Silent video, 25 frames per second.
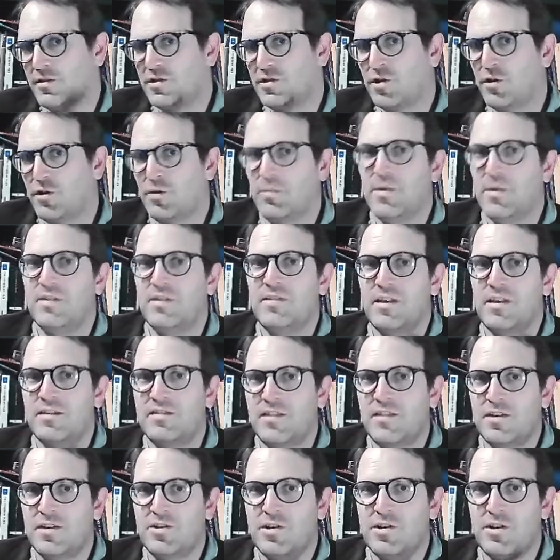term. It's
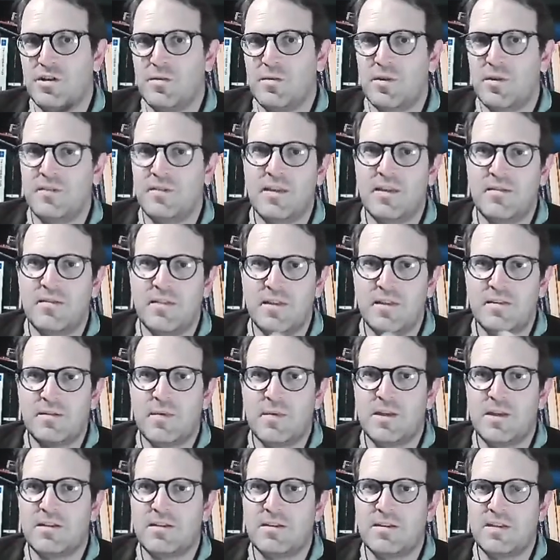the term. It's
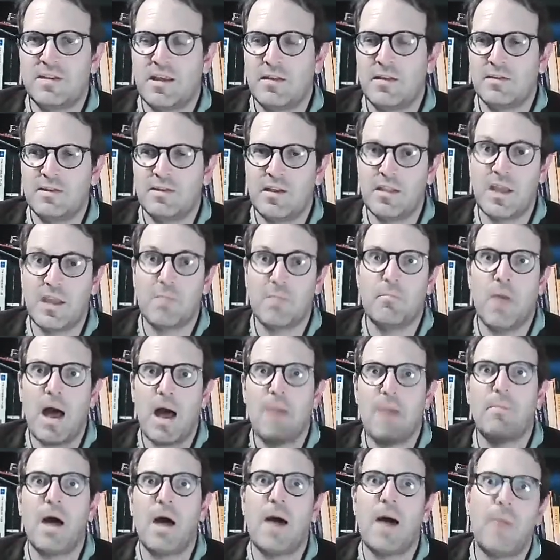meant to sound like
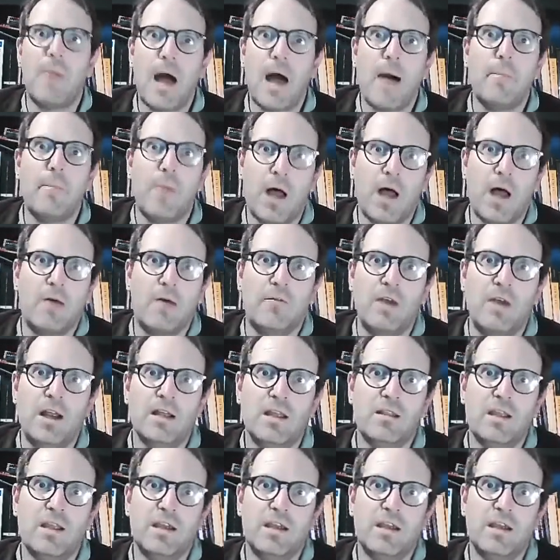ba ba ba ba, right?